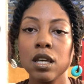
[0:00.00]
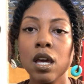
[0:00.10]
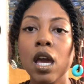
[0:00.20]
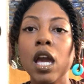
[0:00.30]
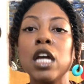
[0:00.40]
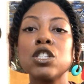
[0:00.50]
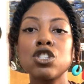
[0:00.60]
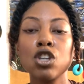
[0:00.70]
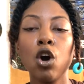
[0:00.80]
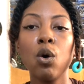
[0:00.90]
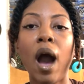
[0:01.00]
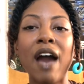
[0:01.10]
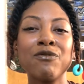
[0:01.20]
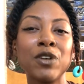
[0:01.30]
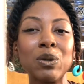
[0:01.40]
And so I feel
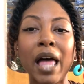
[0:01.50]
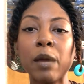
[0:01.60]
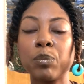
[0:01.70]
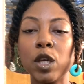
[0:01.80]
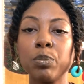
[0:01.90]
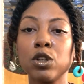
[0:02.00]
like people are